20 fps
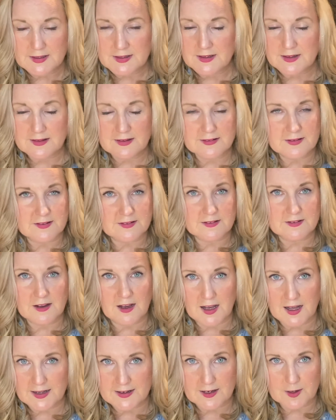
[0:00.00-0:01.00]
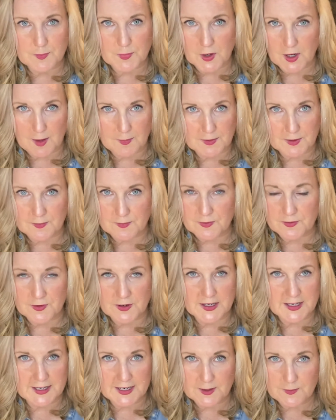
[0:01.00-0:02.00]
this is not a problem
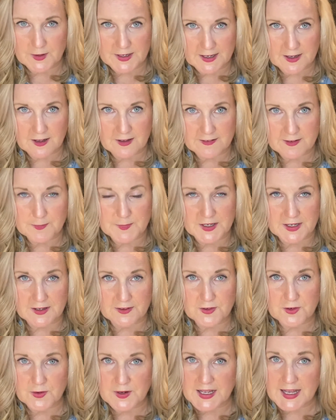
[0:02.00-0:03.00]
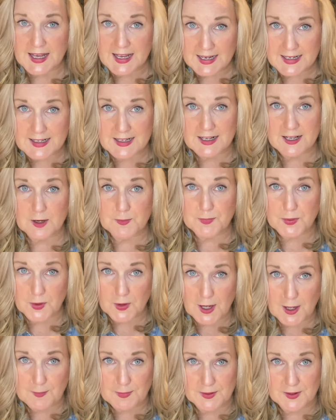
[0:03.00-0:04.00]
for anyone else, but it is creating a
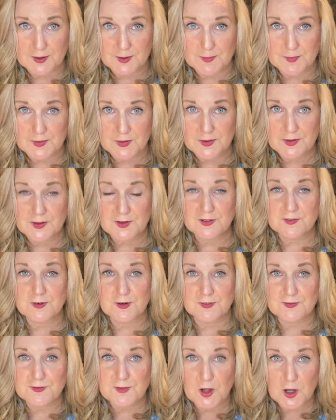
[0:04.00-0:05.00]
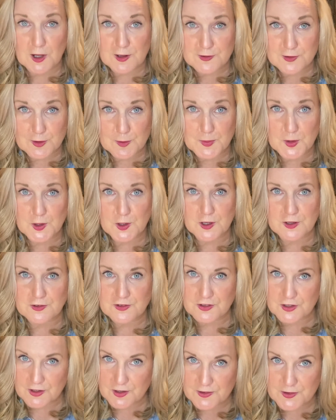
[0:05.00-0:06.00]
problem for vulnerable
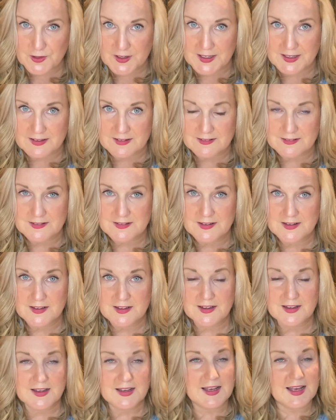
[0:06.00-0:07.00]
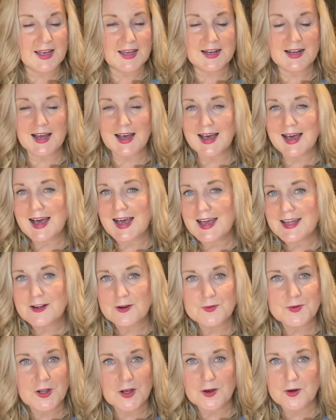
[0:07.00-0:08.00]
children. And I
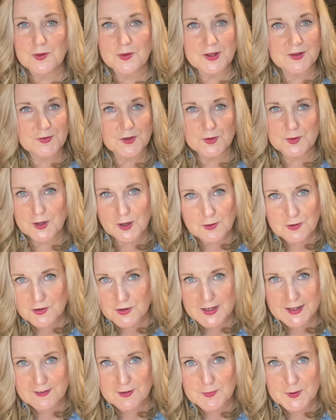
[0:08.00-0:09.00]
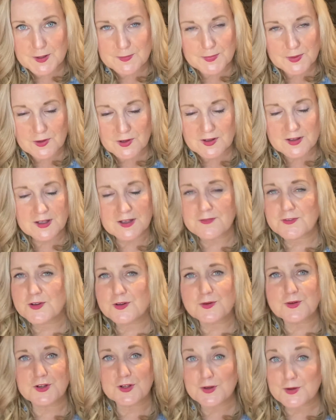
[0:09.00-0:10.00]
don't know if you know trans people. If
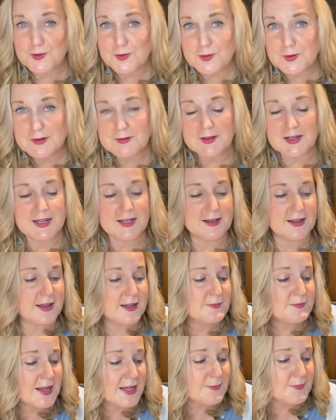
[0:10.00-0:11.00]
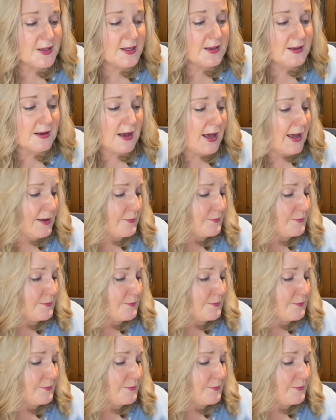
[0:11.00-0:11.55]
you do, and maybe I'm